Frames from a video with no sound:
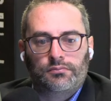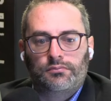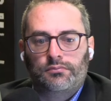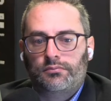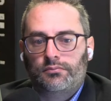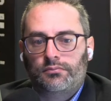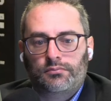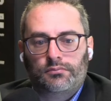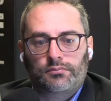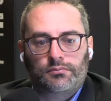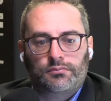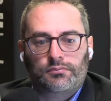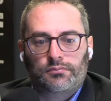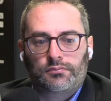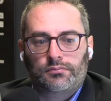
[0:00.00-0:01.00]

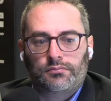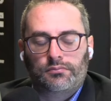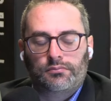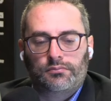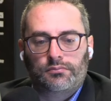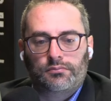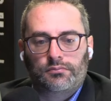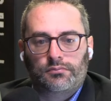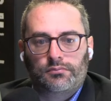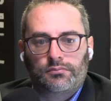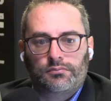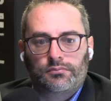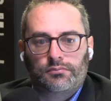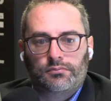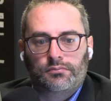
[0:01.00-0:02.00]

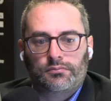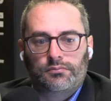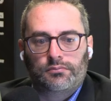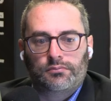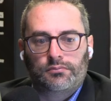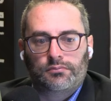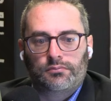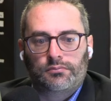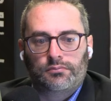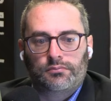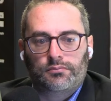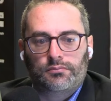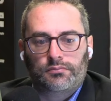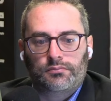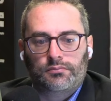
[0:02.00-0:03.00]

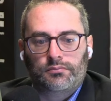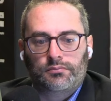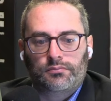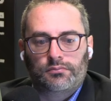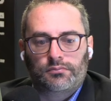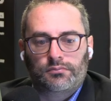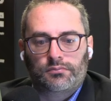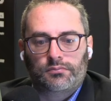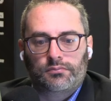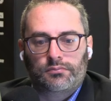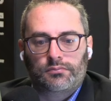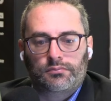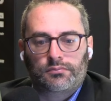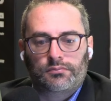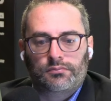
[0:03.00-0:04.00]

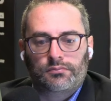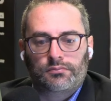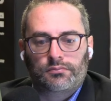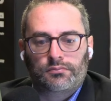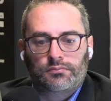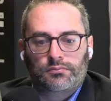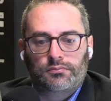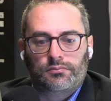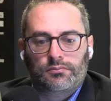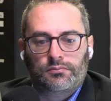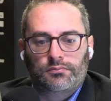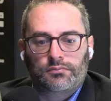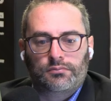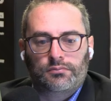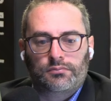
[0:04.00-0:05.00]

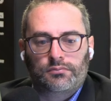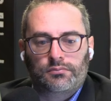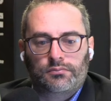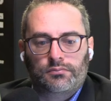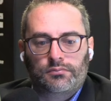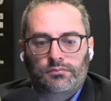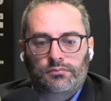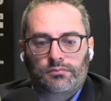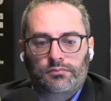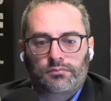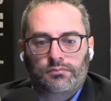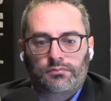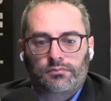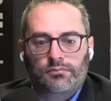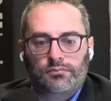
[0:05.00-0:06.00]

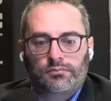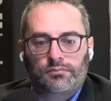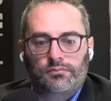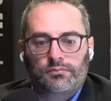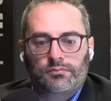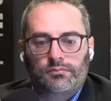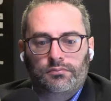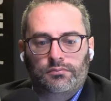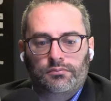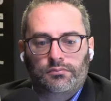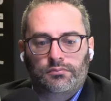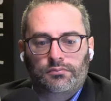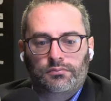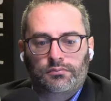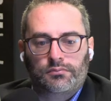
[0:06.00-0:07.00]

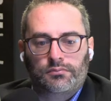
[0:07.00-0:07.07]
The person shown says nothing.